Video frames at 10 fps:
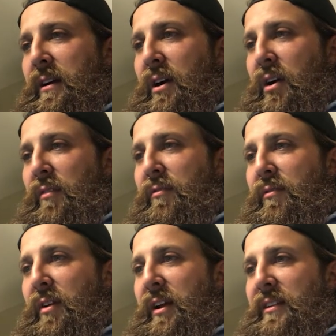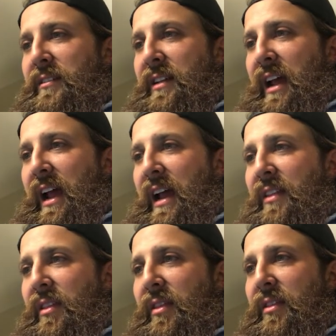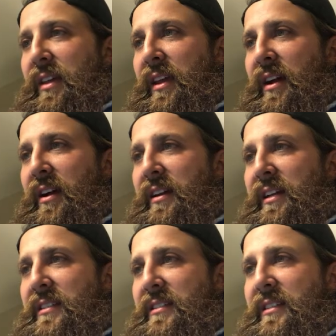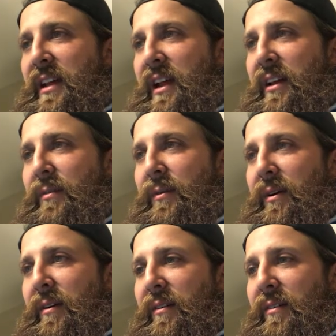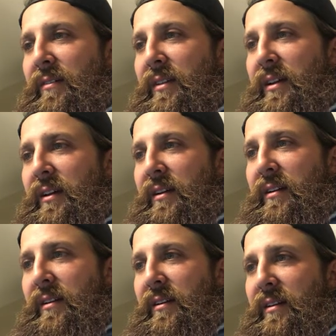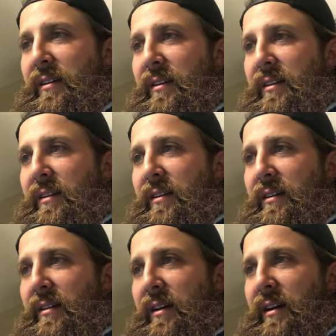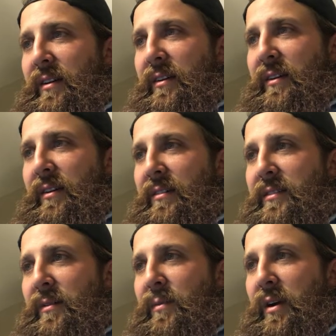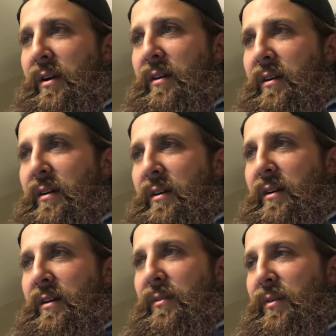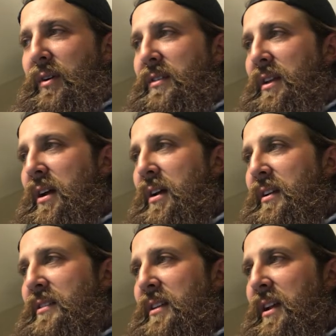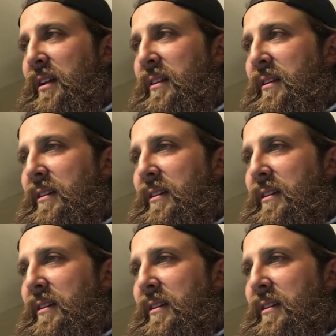our friends at the Honeystead. Where are they? I know you're here somewhere. Where's the Honeystead?